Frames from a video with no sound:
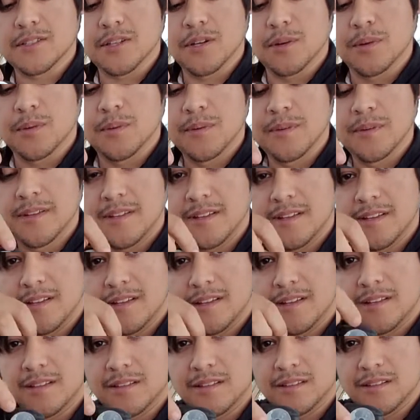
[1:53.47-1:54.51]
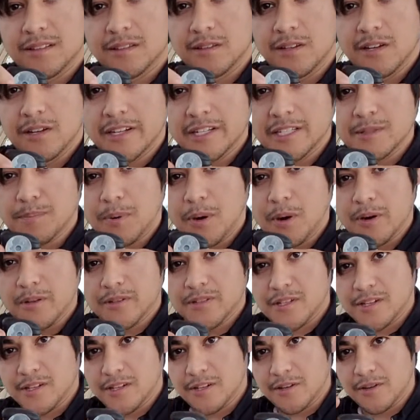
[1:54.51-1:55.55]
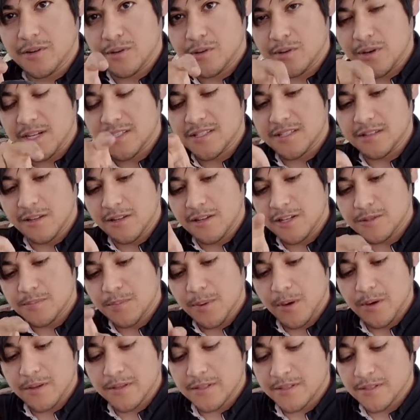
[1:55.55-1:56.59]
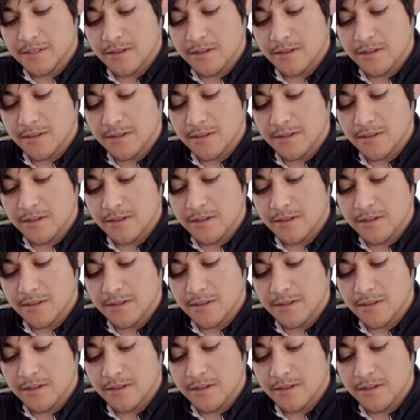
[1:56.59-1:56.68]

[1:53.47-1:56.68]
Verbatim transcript: So the longest parts are going to go across the longest parts,